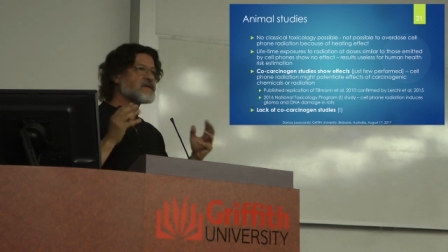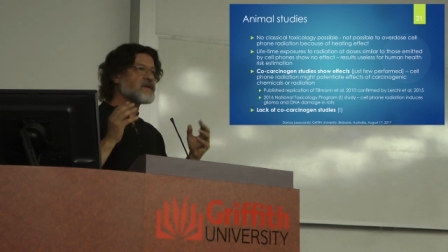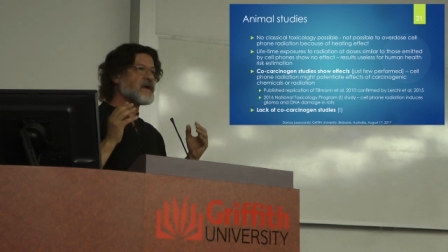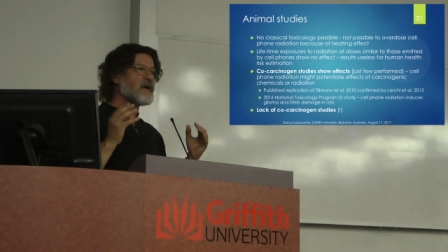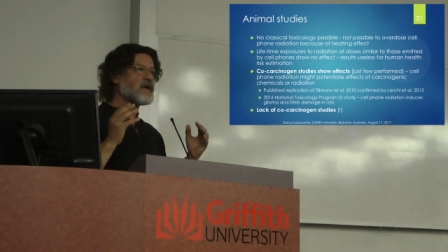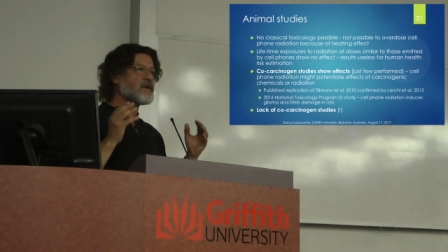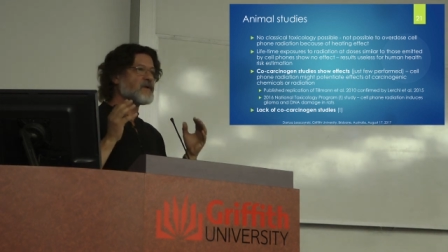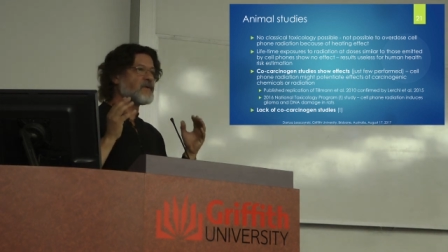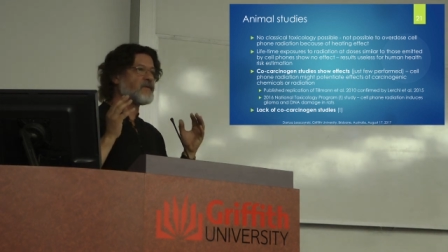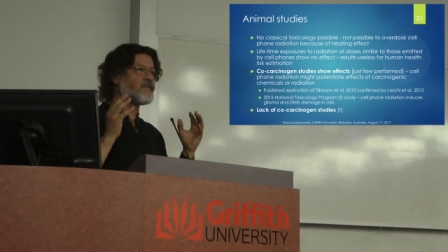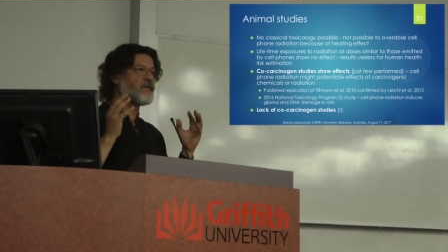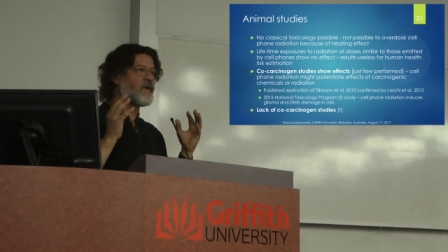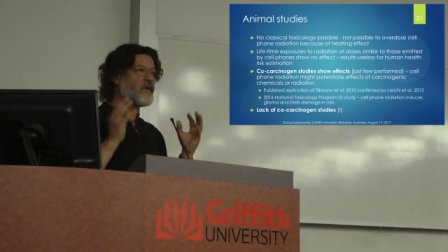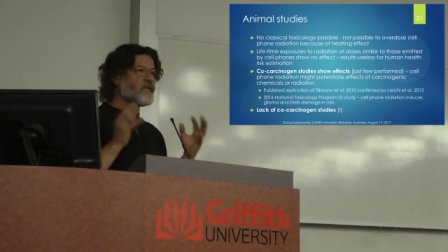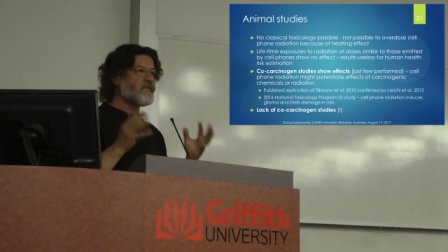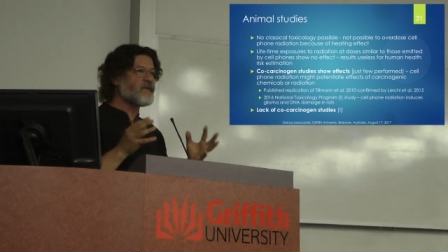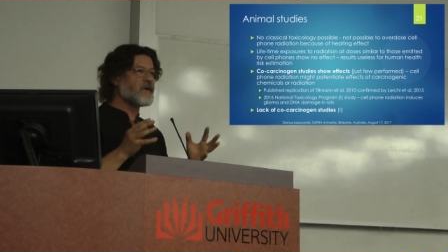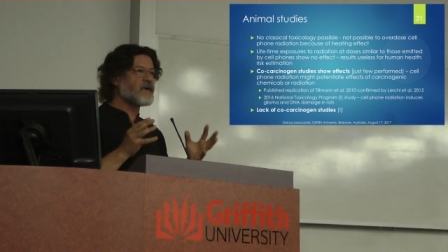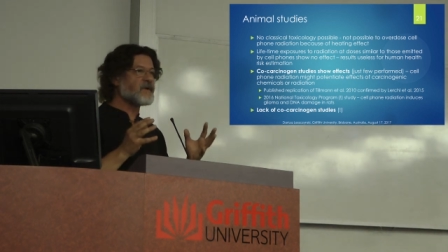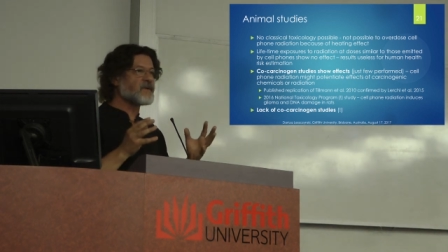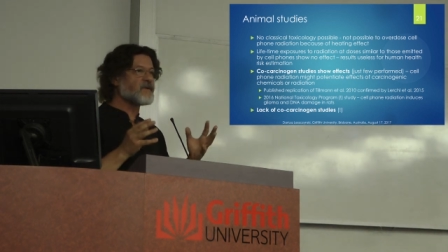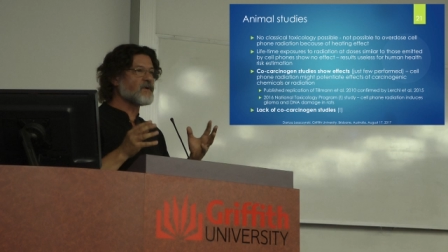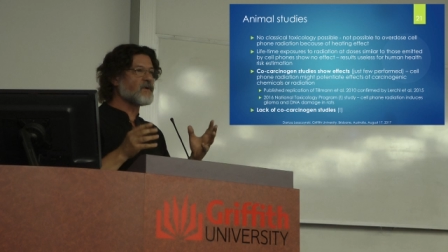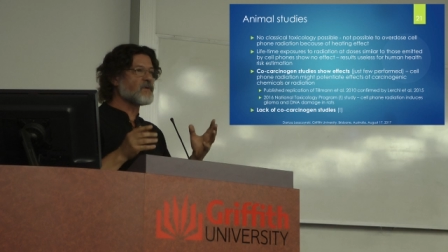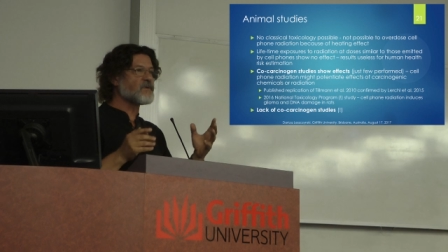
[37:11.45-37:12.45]
This kind of
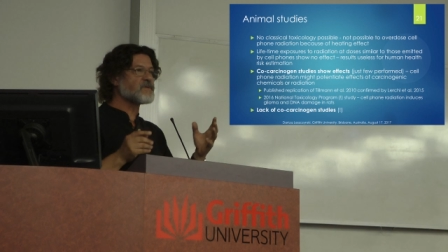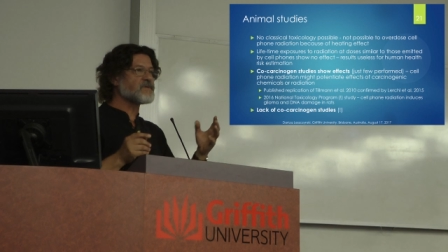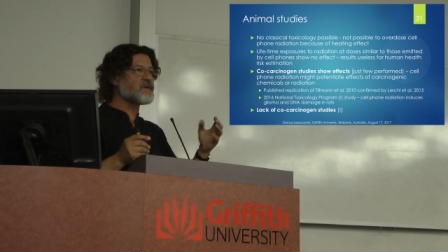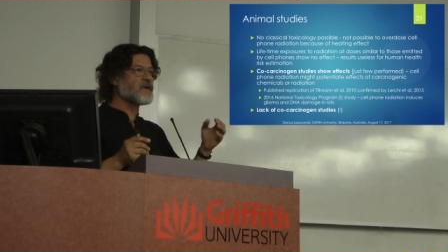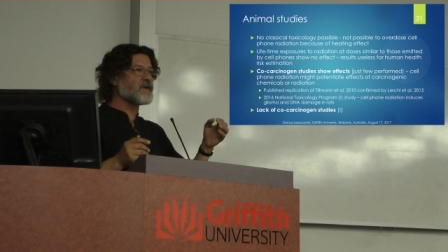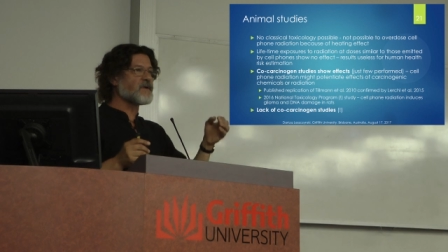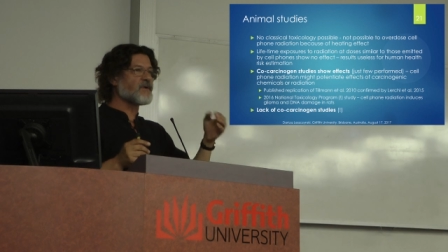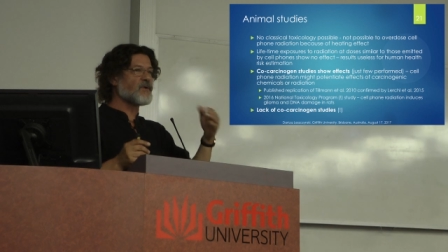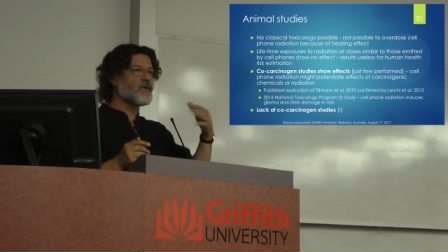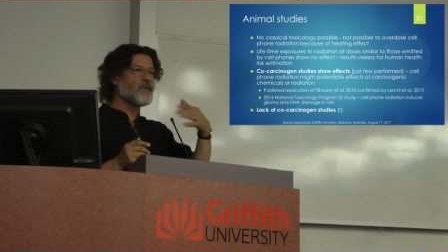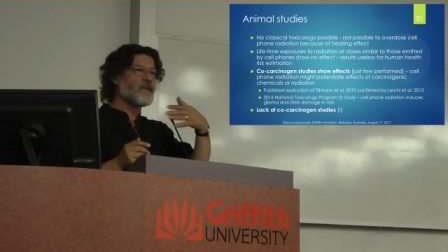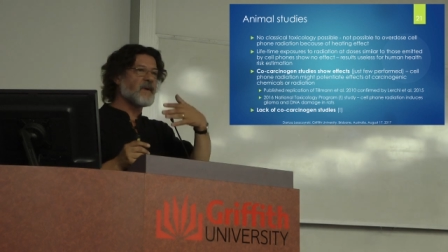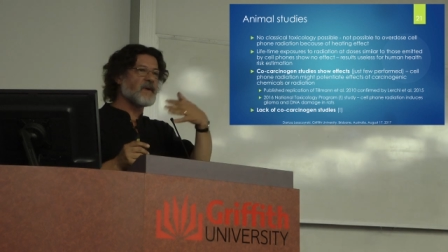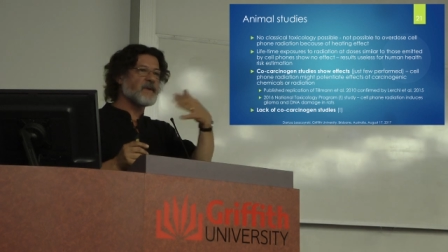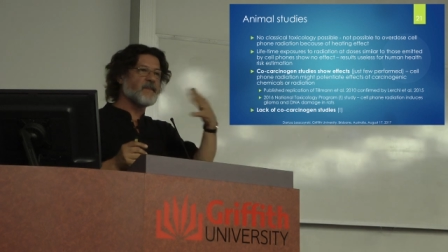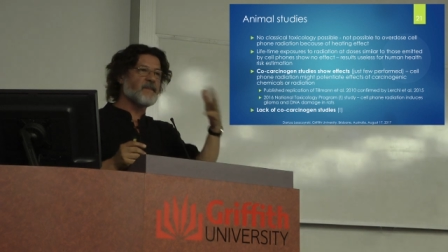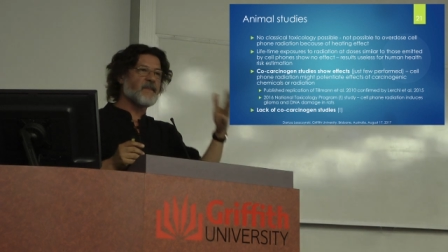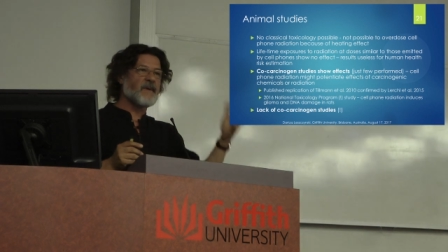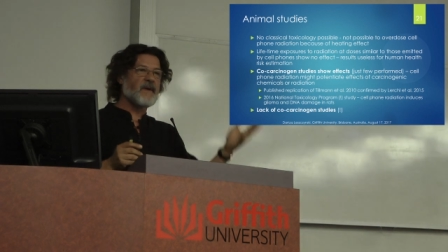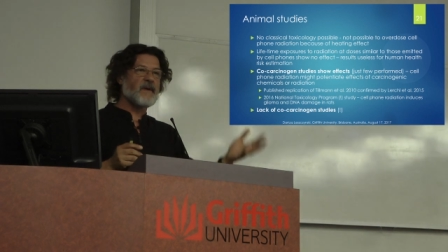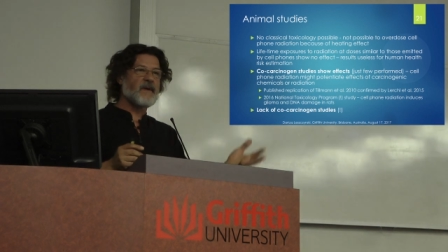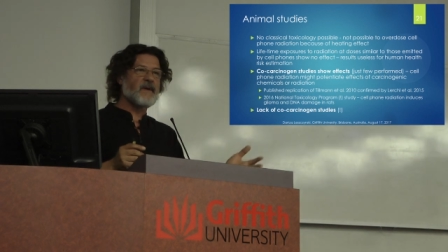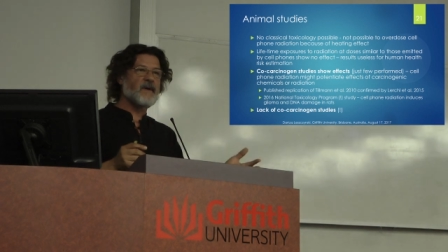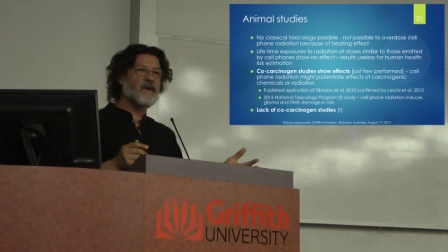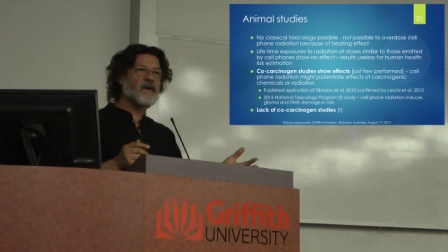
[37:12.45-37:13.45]
overdose that
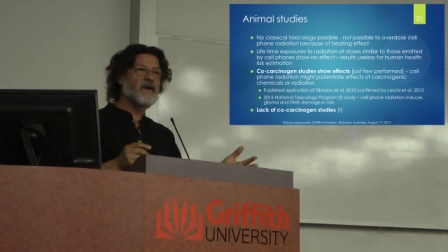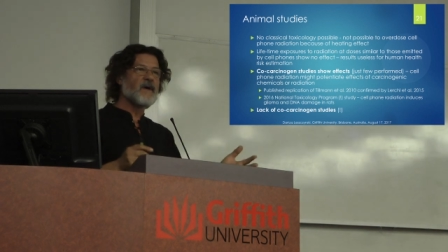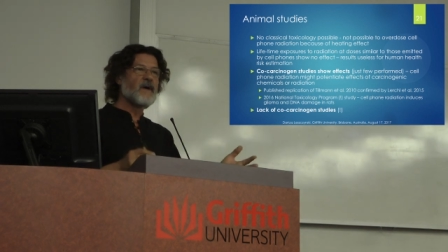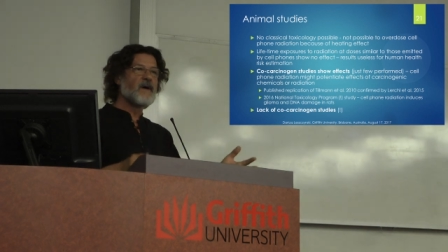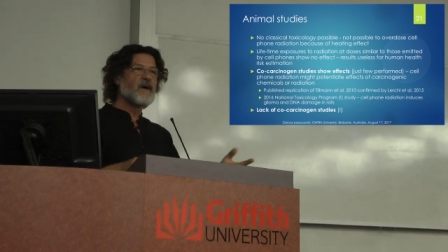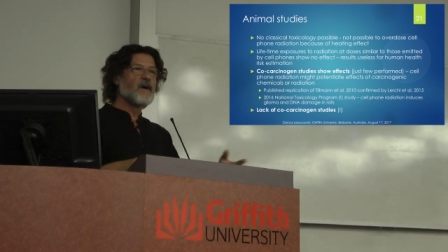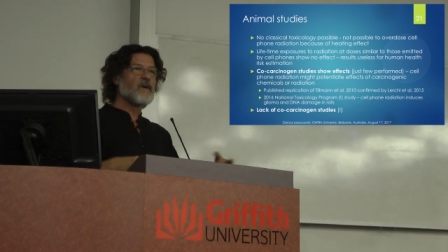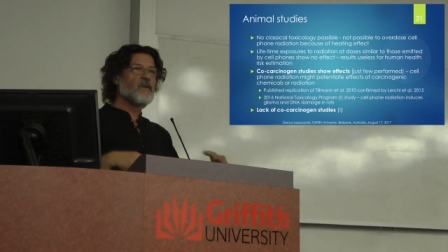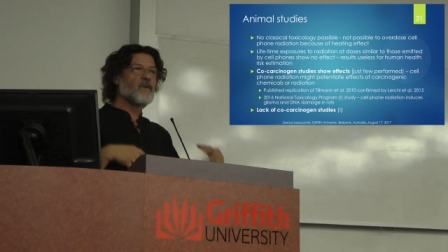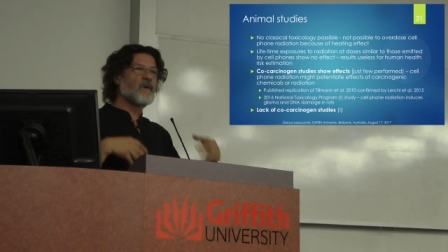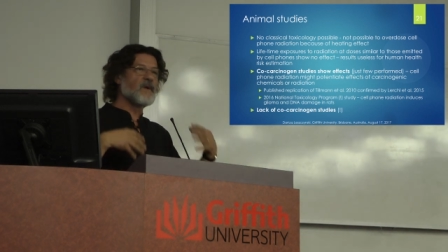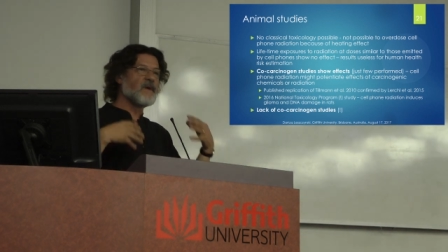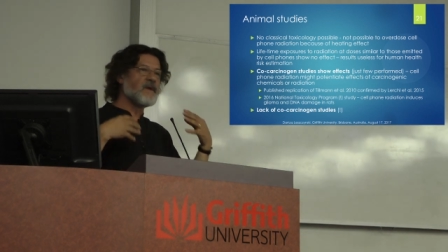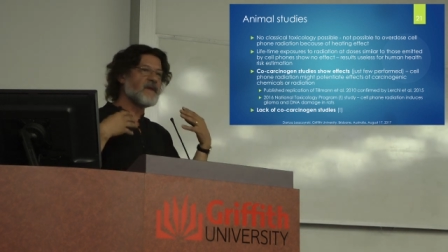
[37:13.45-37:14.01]
human being